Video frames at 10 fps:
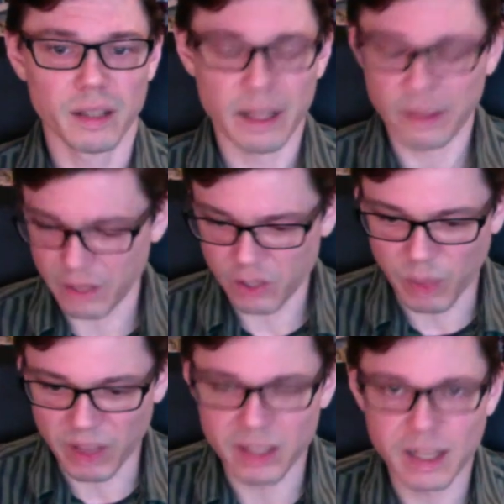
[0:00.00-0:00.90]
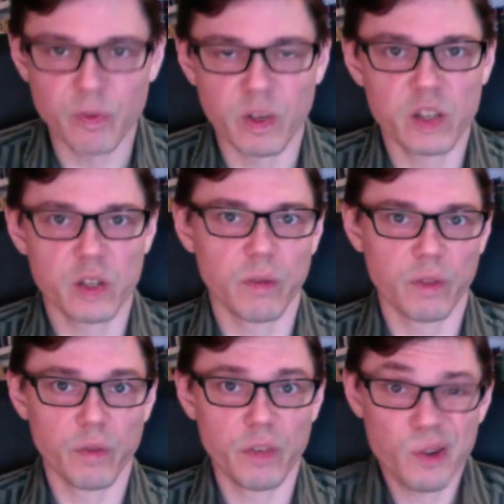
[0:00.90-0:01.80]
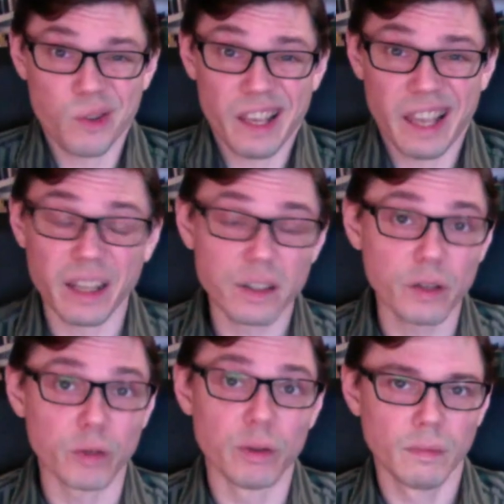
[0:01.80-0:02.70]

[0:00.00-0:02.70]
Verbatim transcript: And this, by the definition of their view, they can't do.